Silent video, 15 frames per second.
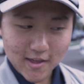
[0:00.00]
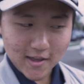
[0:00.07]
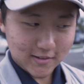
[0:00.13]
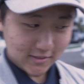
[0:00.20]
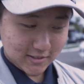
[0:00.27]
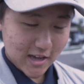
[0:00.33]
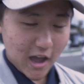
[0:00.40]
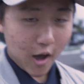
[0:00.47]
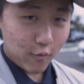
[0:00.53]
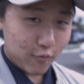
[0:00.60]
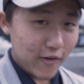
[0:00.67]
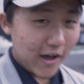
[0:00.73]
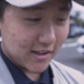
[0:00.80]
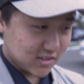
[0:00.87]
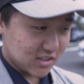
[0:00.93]
and see how
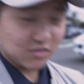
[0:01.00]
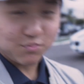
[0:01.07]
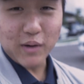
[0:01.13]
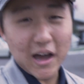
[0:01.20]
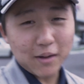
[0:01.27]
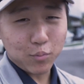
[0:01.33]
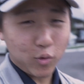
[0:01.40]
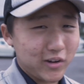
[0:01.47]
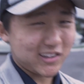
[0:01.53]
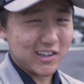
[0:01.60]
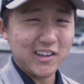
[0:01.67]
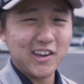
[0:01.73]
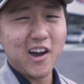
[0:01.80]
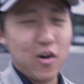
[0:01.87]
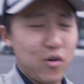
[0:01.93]
fast this bad boy
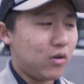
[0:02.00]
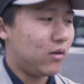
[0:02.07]
could go.